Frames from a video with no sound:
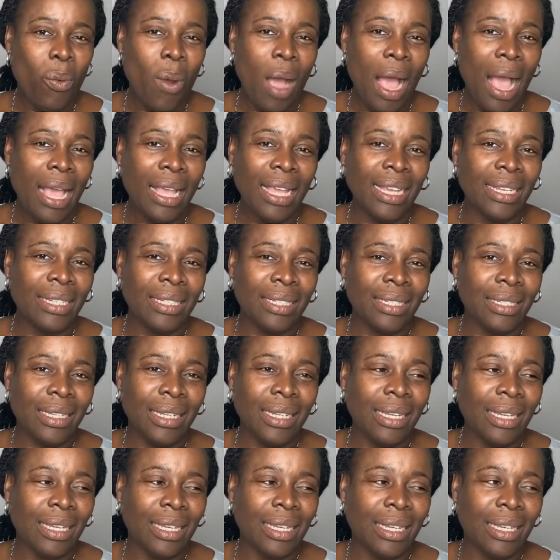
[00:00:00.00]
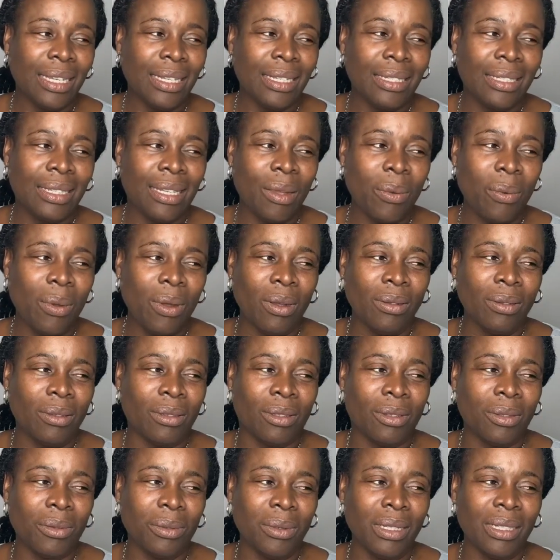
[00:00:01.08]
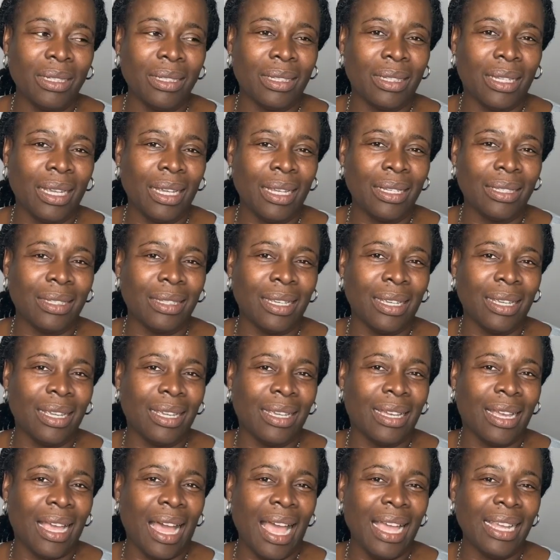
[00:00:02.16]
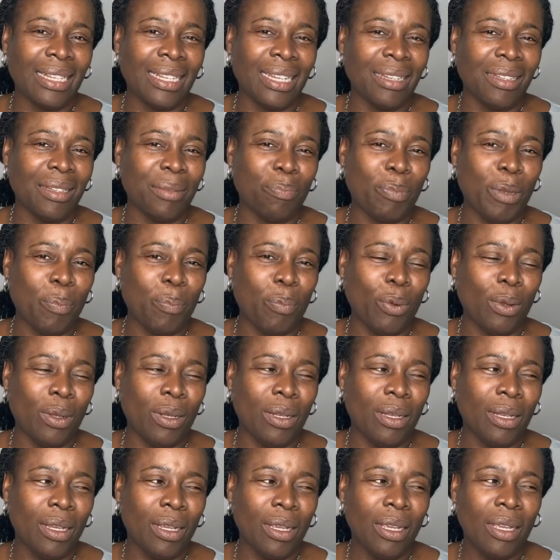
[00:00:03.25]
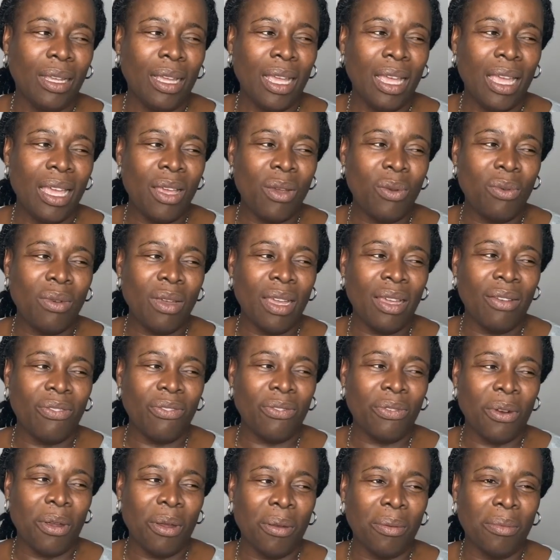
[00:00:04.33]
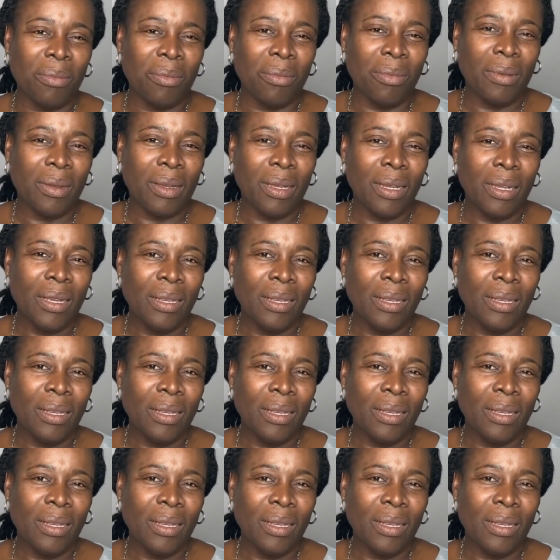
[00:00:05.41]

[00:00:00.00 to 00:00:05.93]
why is she the one doing this and guiding people away from